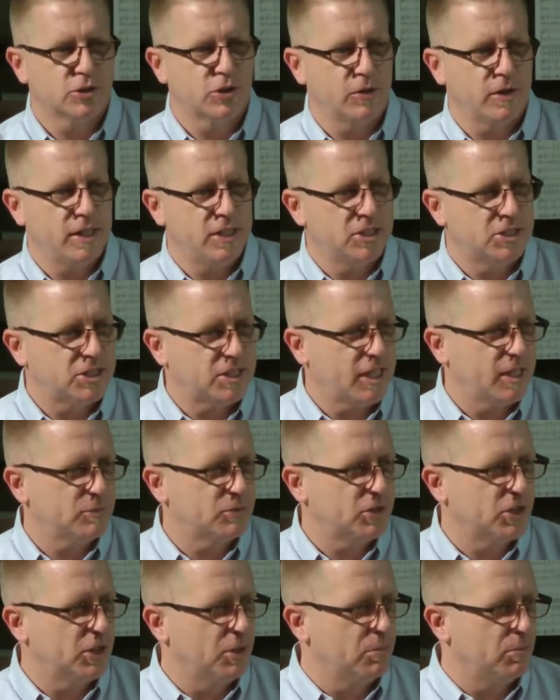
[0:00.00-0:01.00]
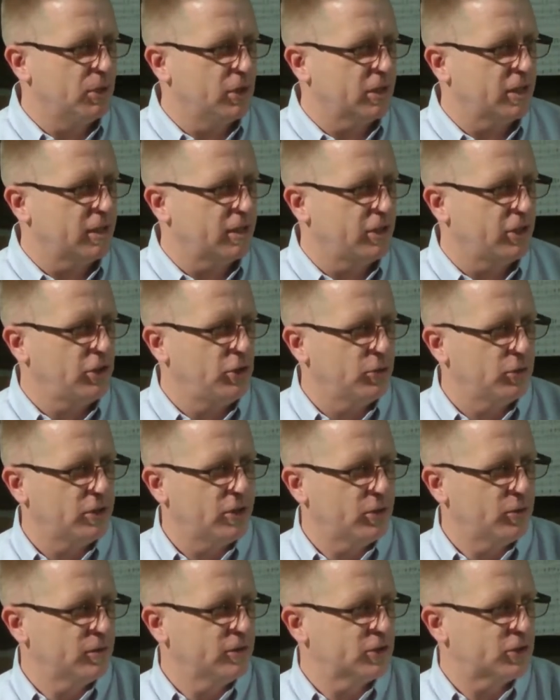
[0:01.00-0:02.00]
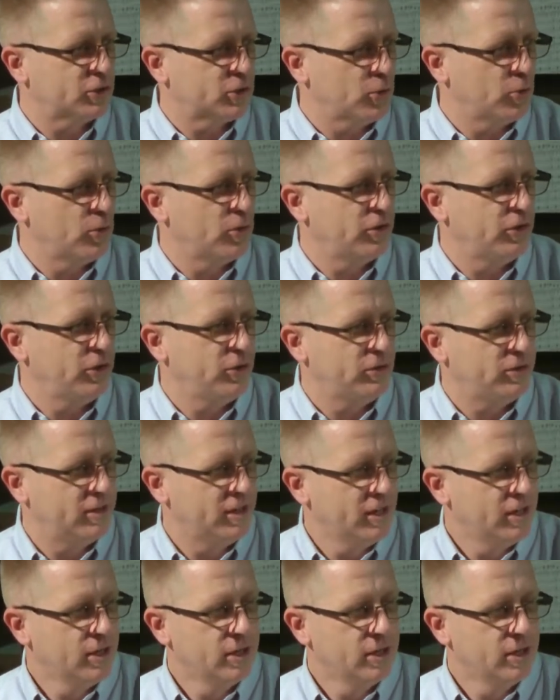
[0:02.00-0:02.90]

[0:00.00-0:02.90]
green stamps in the book and then you'd go to the store and you'd,